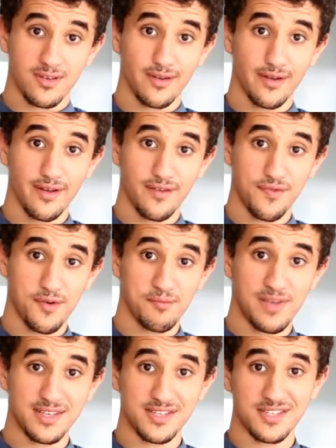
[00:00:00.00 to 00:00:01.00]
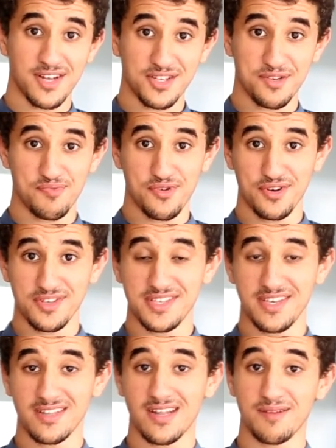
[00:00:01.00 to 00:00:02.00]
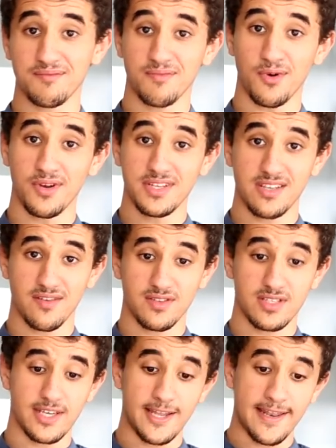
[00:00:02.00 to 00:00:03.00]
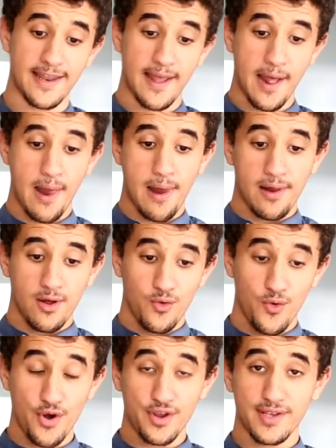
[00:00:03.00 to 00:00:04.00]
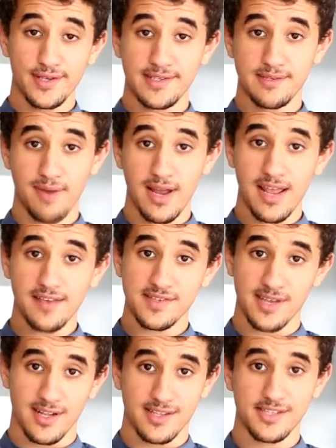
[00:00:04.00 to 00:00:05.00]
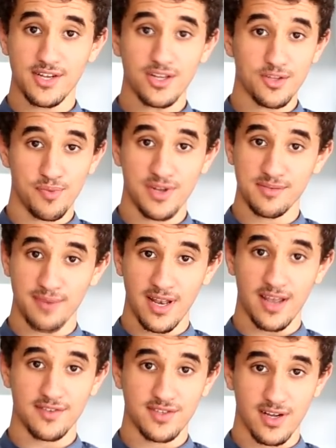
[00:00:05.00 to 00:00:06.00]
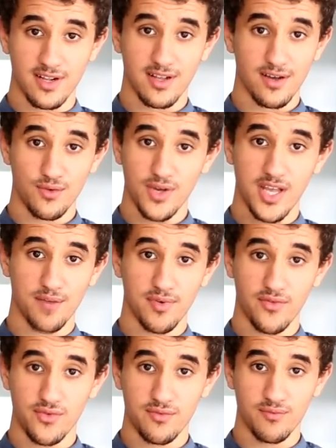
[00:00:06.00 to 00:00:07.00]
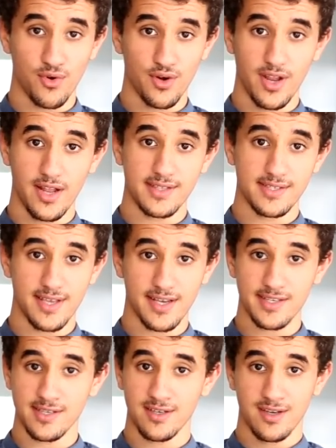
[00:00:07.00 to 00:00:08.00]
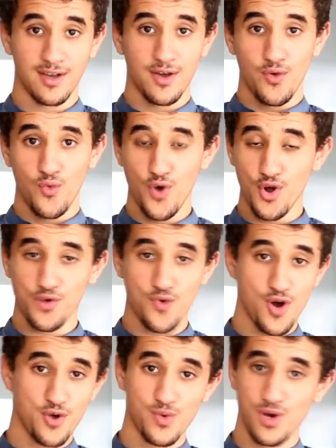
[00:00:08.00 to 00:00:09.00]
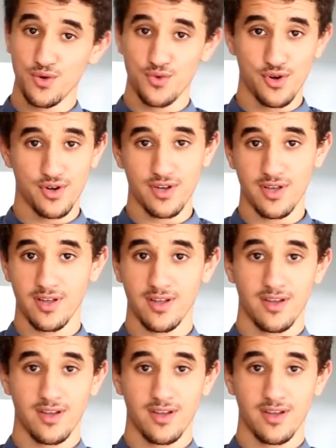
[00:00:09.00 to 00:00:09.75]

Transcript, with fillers: Uh, for me as a startuper, seeing that I'm only 17, work is my lifestyle. Startuping is my lifestyle. I wake up every morning at 6, work, work, work, work.